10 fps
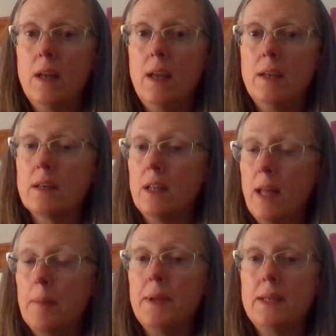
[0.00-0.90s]
In
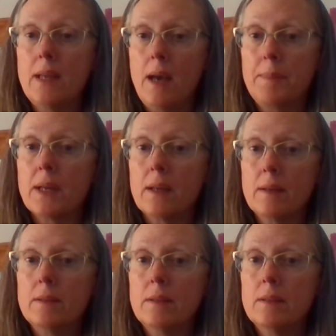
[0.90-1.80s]
Galepi Tepic,
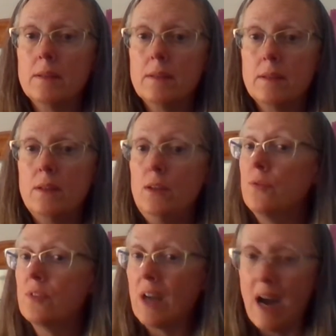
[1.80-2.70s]

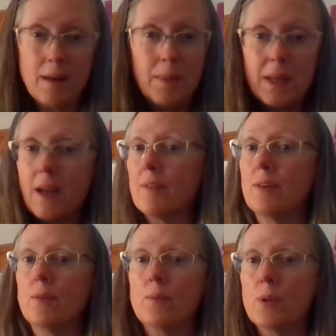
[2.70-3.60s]
you've got to be
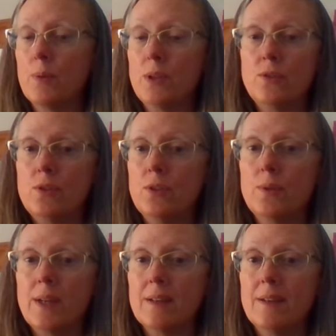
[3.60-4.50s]
careful with what you're
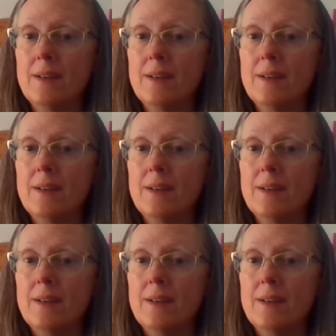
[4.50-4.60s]
doing.